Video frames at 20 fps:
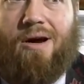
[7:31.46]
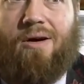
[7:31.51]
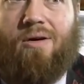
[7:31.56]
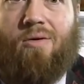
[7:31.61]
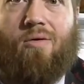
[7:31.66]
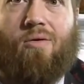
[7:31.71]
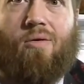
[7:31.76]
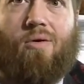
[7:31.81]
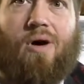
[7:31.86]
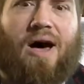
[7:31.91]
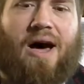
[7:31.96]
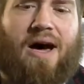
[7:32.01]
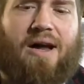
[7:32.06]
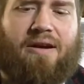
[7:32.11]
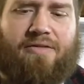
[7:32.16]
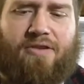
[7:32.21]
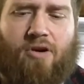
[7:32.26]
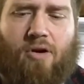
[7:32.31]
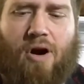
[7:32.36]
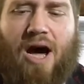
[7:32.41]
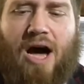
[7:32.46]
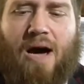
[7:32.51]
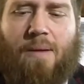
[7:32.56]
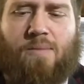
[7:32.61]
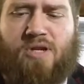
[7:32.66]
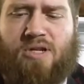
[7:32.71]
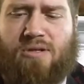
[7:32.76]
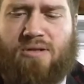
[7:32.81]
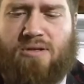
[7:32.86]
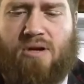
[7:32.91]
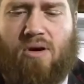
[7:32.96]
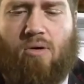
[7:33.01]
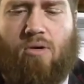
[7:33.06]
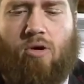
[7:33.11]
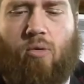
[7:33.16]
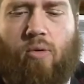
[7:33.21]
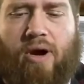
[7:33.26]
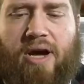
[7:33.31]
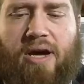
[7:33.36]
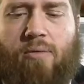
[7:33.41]
a lot of your options go
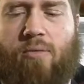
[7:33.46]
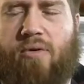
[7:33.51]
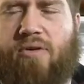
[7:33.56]
away